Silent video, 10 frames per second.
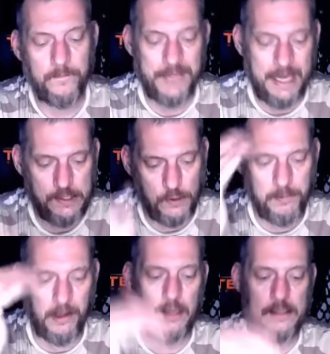That's
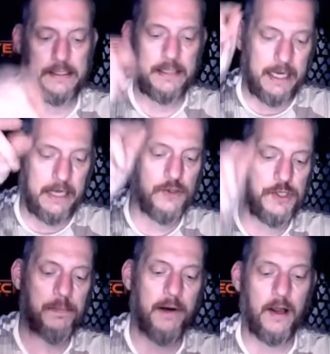her policy.
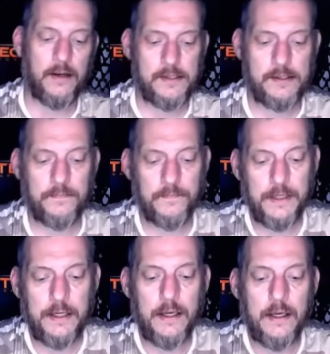Energy policy.
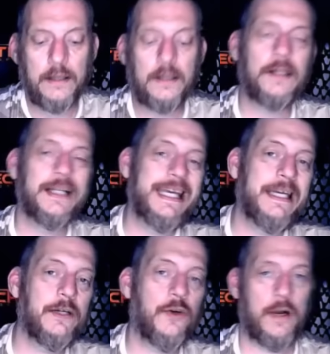
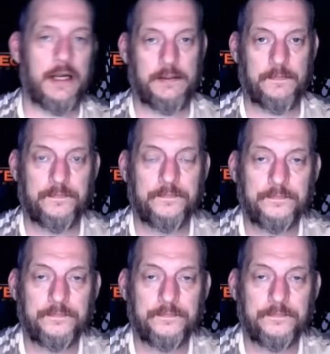Clean and green.